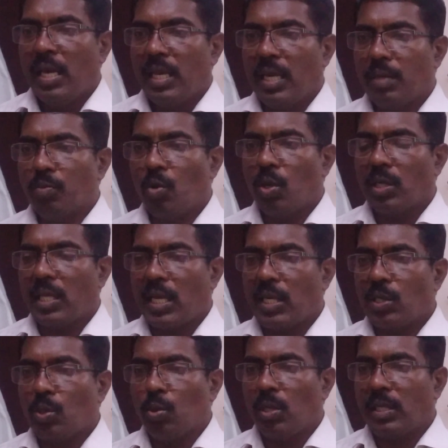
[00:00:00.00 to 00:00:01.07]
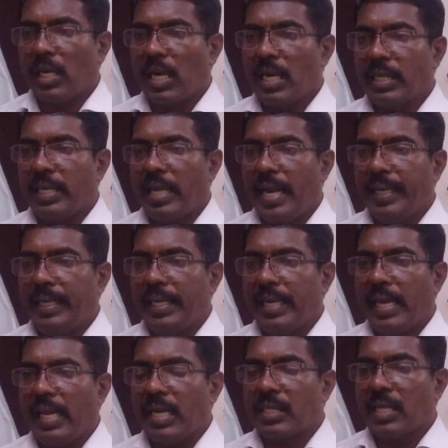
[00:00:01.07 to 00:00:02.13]
In more than
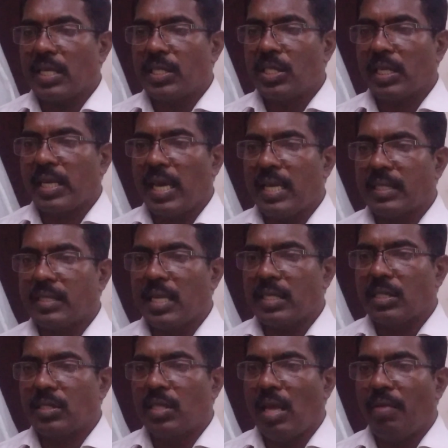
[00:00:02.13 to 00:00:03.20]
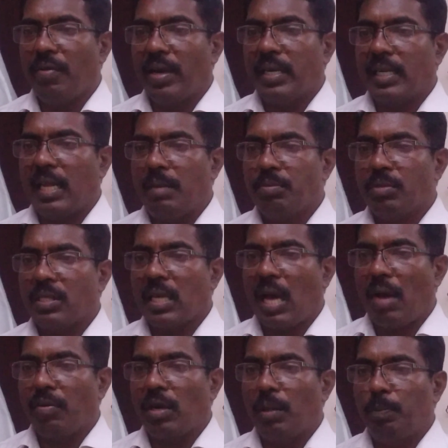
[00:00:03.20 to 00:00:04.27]
289 such cases, the victims
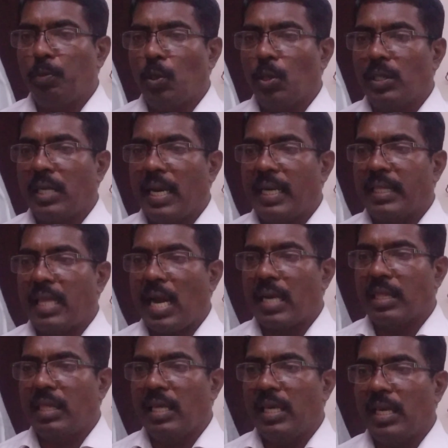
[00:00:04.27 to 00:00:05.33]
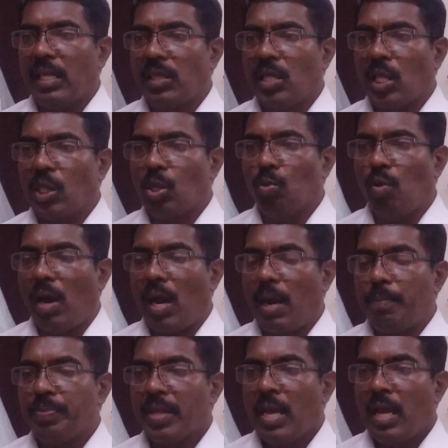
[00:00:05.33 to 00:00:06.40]
have reported that the
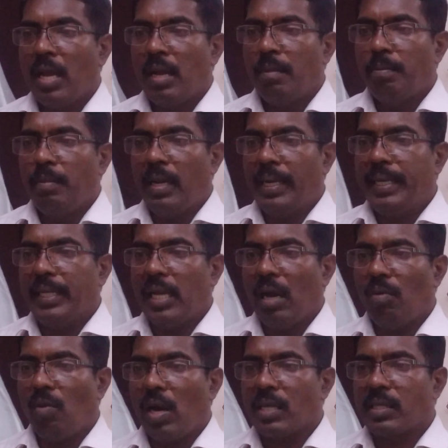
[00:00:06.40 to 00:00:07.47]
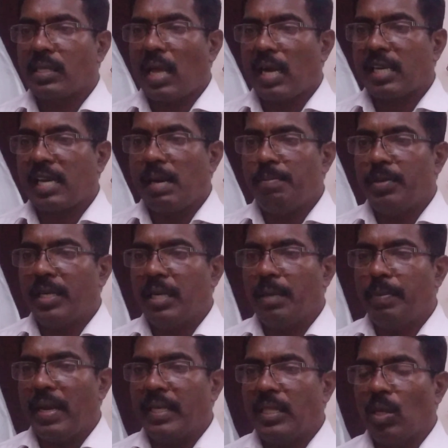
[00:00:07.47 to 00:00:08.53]
Hindutva militia was
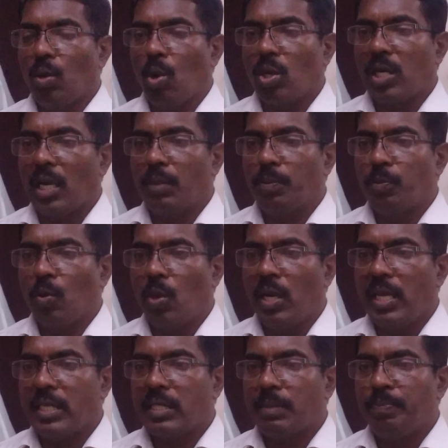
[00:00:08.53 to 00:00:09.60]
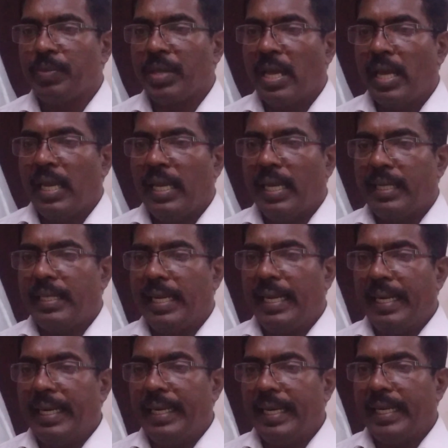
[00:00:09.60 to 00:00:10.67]
accompanied by the local police it
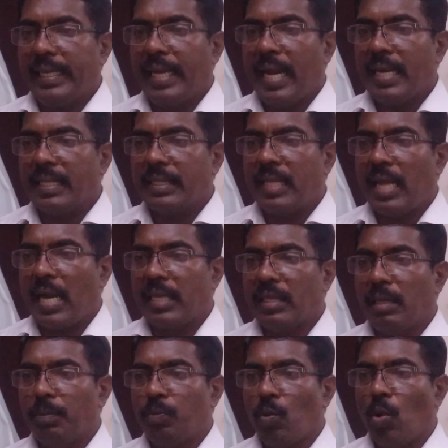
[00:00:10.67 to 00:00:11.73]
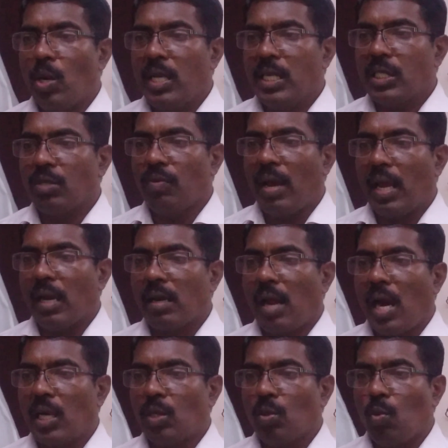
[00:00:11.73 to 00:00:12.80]
indicates that the police were
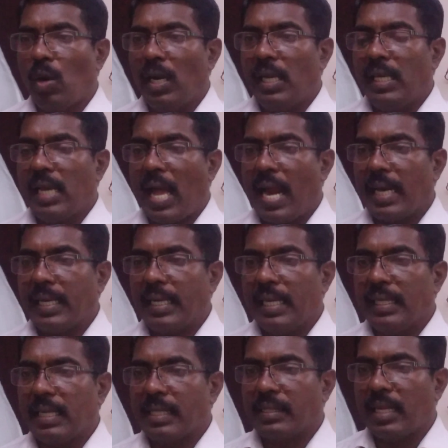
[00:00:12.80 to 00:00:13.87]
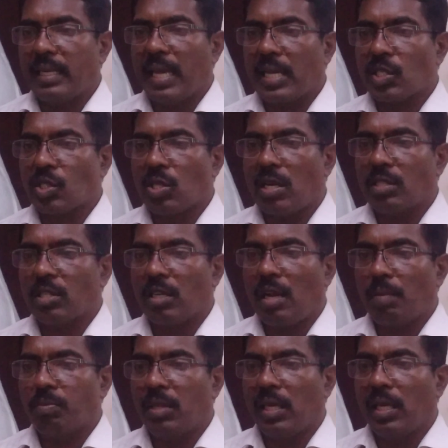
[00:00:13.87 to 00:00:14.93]
not only acting as an
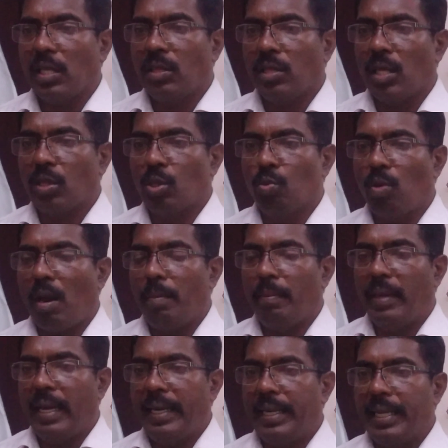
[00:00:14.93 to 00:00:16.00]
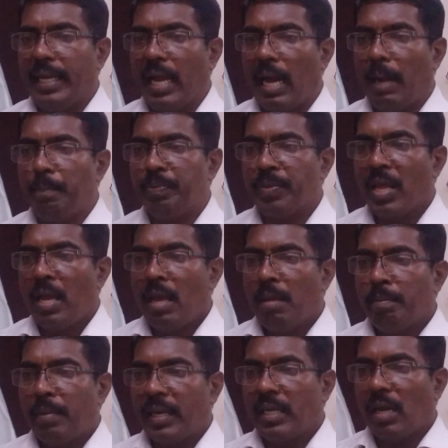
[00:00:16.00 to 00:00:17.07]
extension of the Hindutva militia,
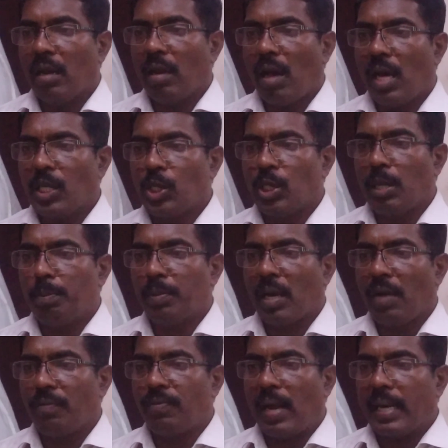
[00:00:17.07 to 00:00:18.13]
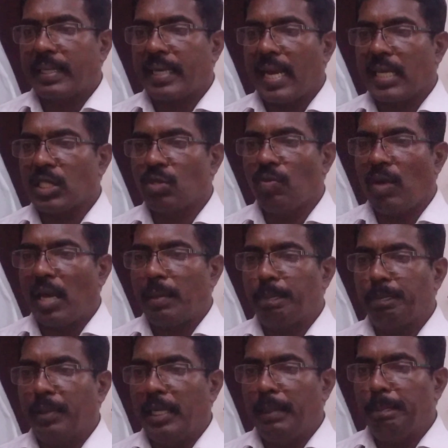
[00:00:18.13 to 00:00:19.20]
but a large number of attacks were
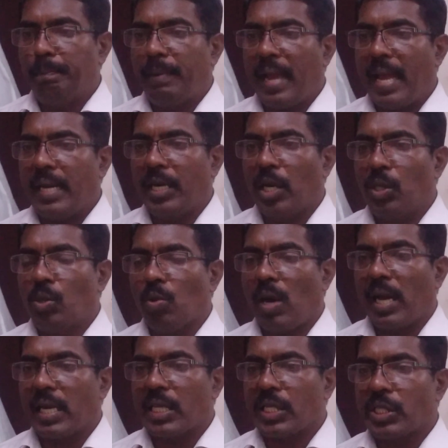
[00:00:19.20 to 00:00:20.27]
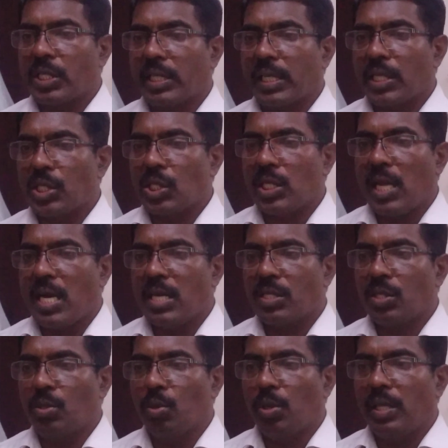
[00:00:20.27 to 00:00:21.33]
pre-planned to arrest
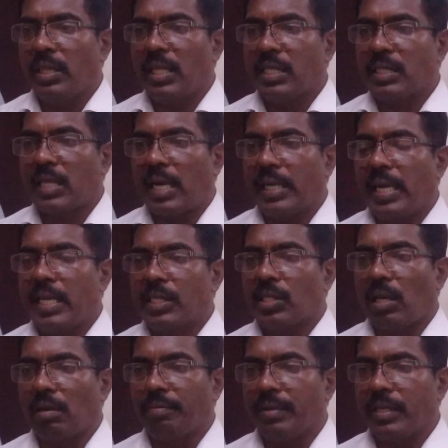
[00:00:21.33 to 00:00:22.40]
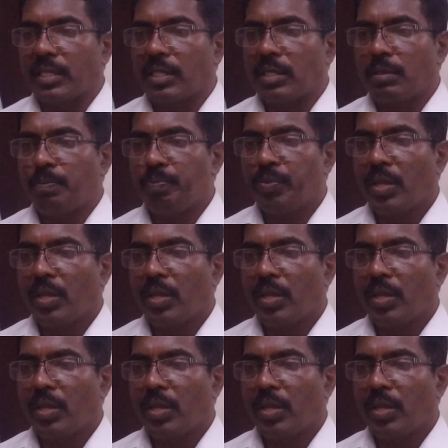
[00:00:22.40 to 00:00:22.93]
Christians during the Sunday service.